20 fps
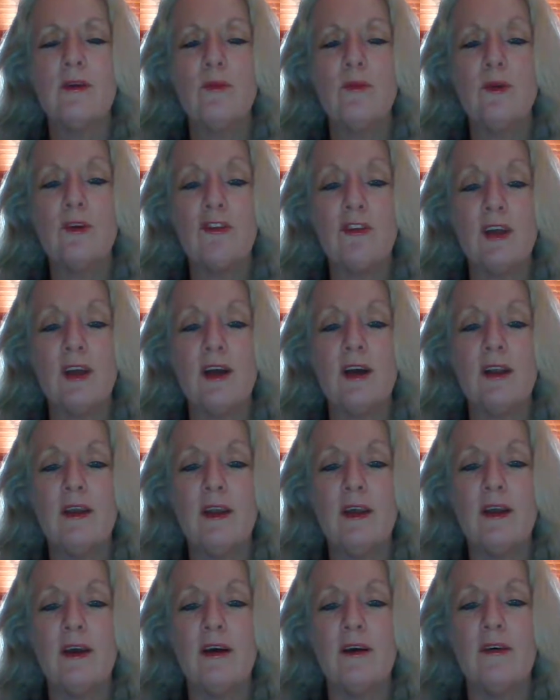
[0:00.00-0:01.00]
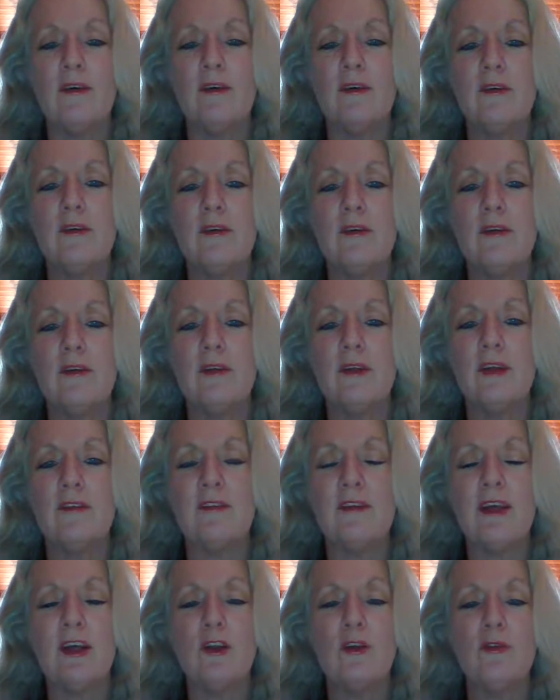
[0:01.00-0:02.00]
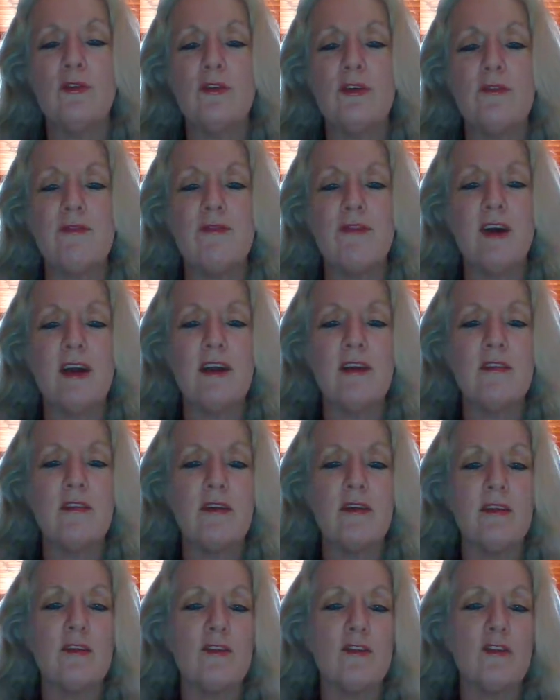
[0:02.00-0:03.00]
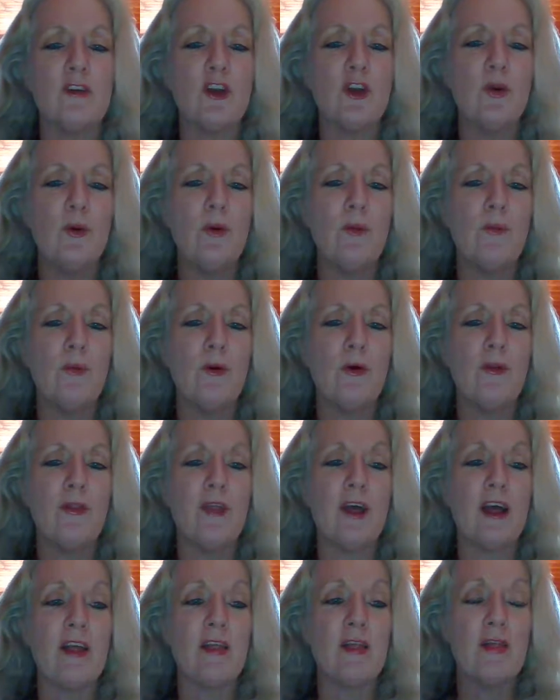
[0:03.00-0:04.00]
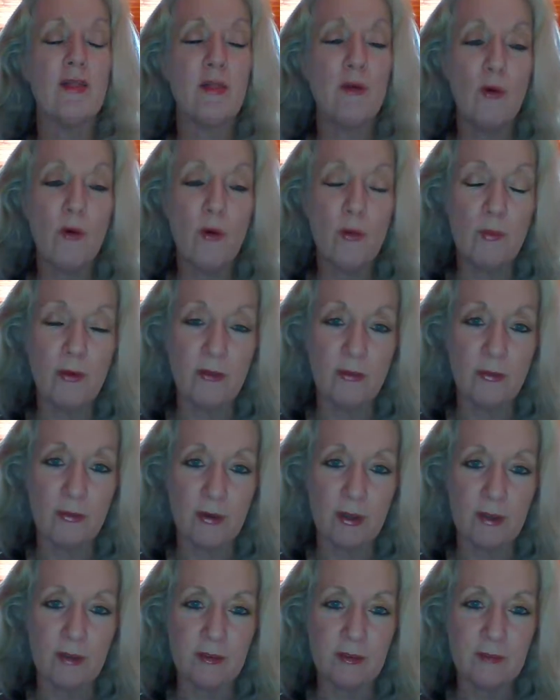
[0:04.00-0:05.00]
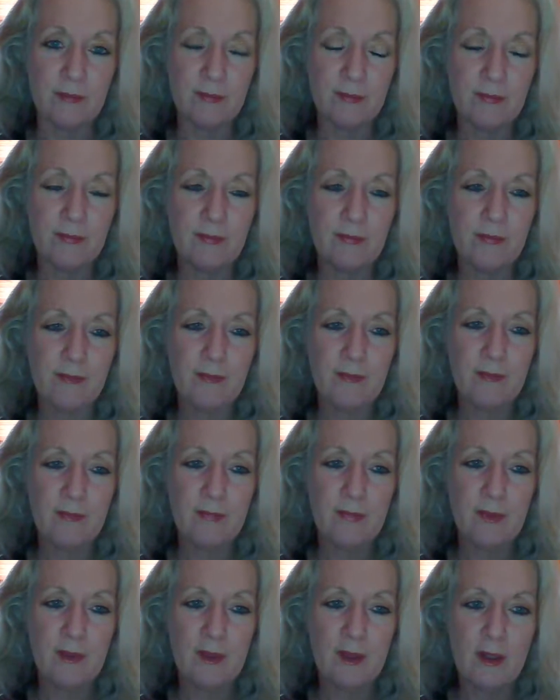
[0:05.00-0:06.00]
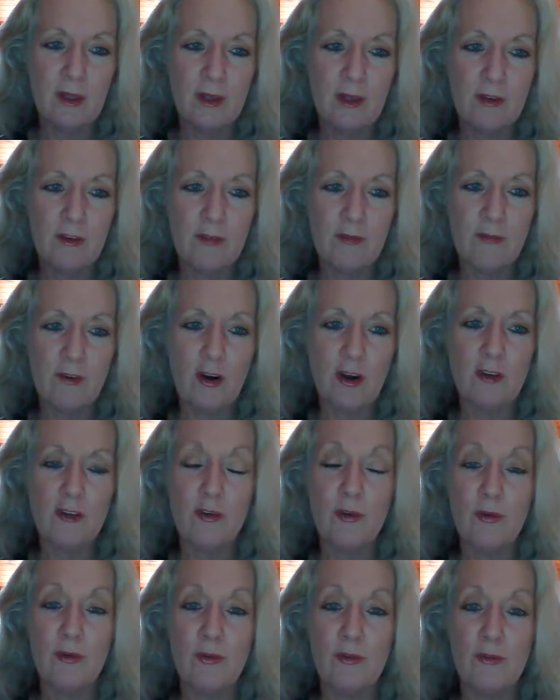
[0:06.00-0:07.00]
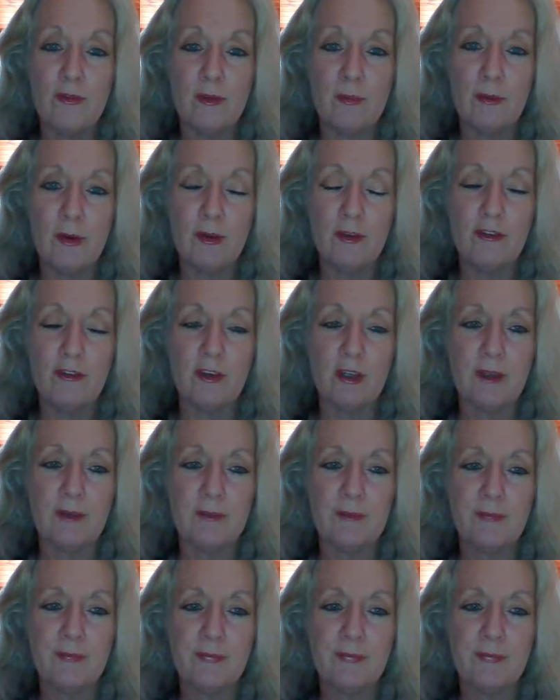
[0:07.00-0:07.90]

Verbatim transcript: which they are now, as they are losing faith in the secure world they thought was real to find truths emerging.